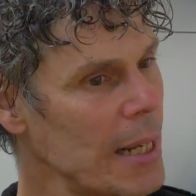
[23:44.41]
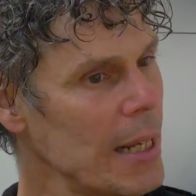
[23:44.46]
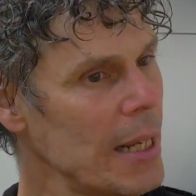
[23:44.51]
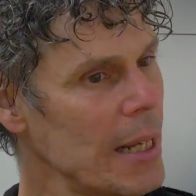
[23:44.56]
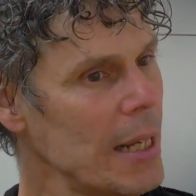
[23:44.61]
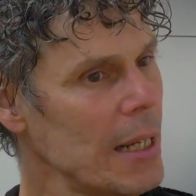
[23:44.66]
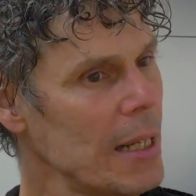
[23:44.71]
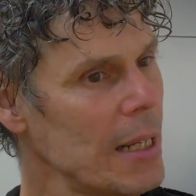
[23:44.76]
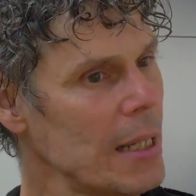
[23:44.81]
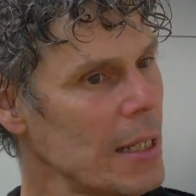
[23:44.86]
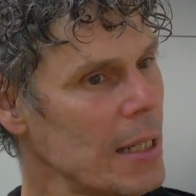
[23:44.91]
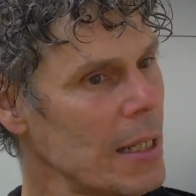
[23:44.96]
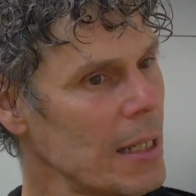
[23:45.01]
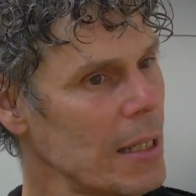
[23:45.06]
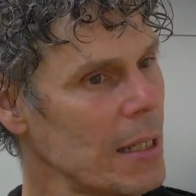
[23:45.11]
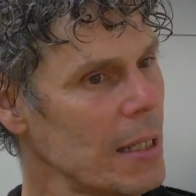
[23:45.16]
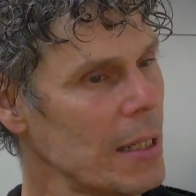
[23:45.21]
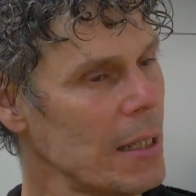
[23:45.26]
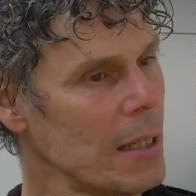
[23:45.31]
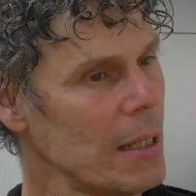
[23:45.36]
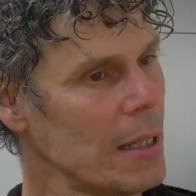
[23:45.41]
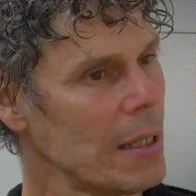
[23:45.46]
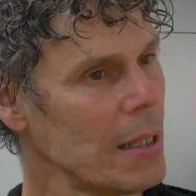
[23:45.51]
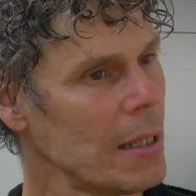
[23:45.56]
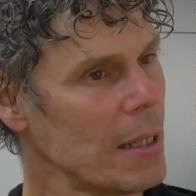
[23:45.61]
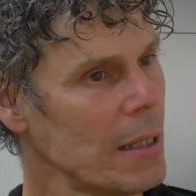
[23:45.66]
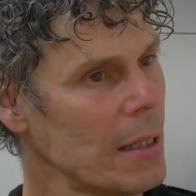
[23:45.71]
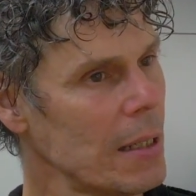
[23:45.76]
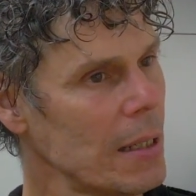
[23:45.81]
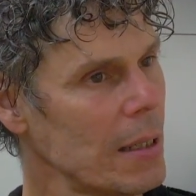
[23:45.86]
It did set us up
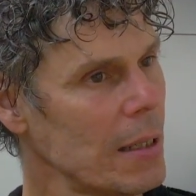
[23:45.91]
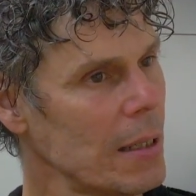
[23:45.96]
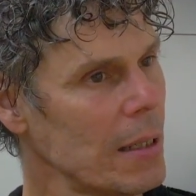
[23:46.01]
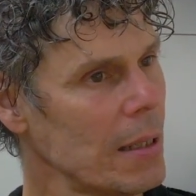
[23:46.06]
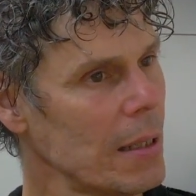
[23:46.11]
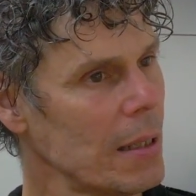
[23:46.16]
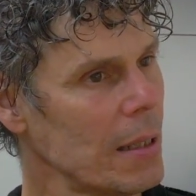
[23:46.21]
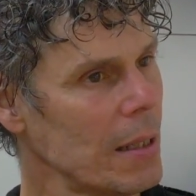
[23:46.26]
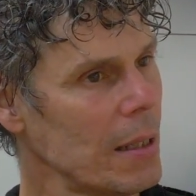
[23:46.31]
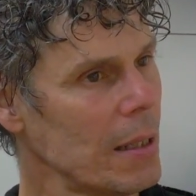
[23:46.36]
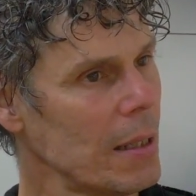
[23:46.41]
for yeah.